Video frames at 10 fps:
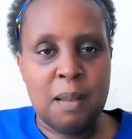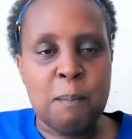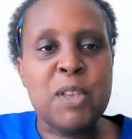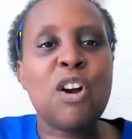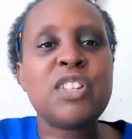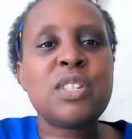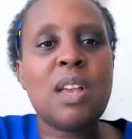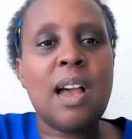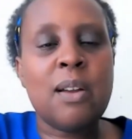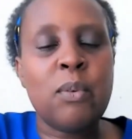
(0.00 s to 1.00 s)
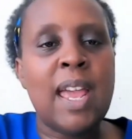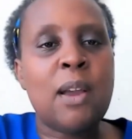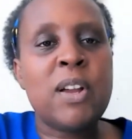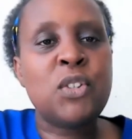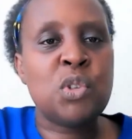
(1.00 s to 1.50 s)
Because,
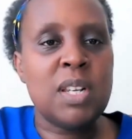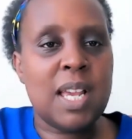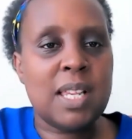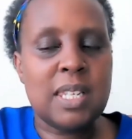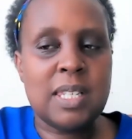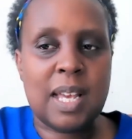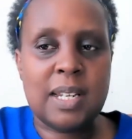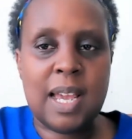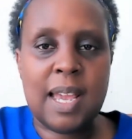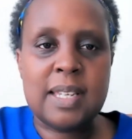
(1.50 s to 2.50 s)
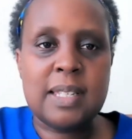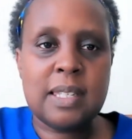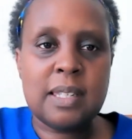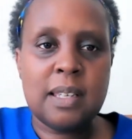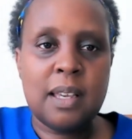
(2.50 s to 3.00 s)
like, when Julius Caesar
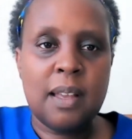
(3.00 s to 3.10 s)
dies,